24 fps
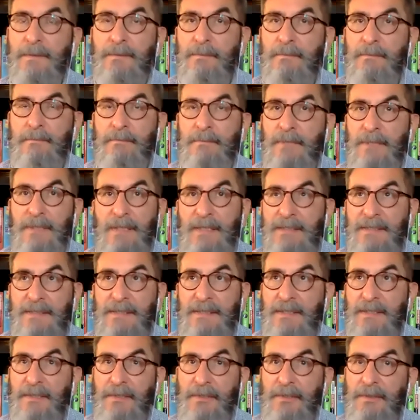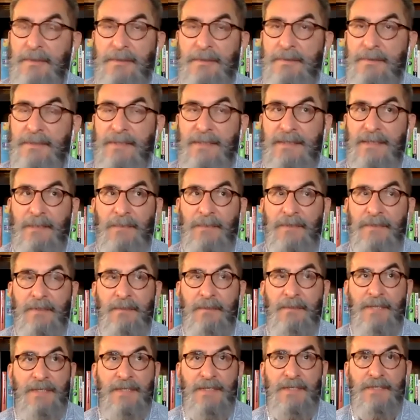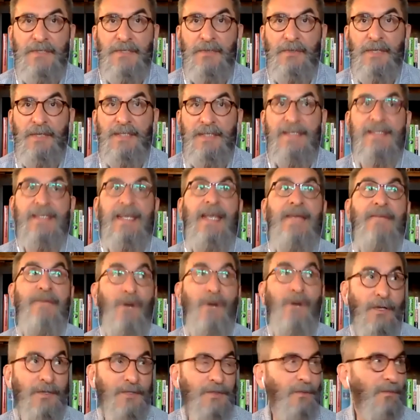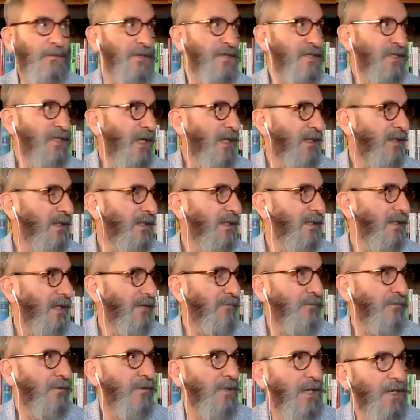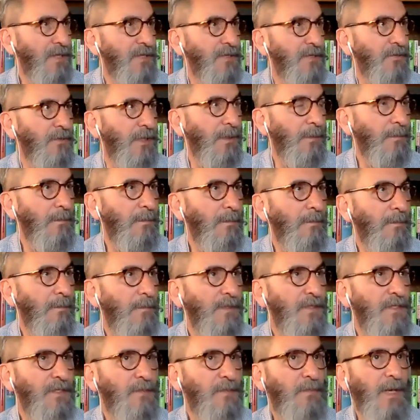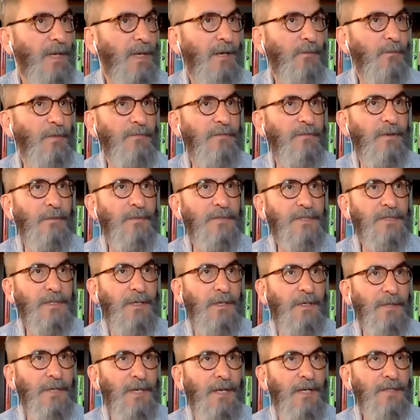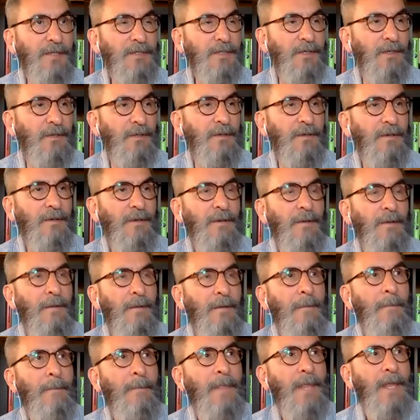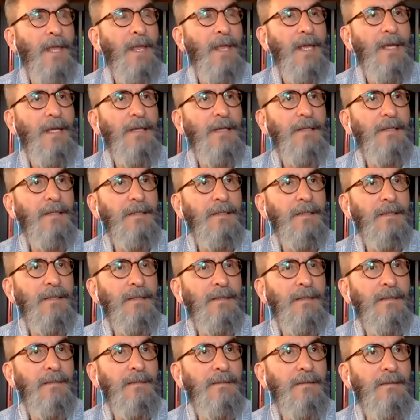molested or did something to my sister at Sav-on's. We were standing in line for ice cream. This is back before it was called Osco. And uh,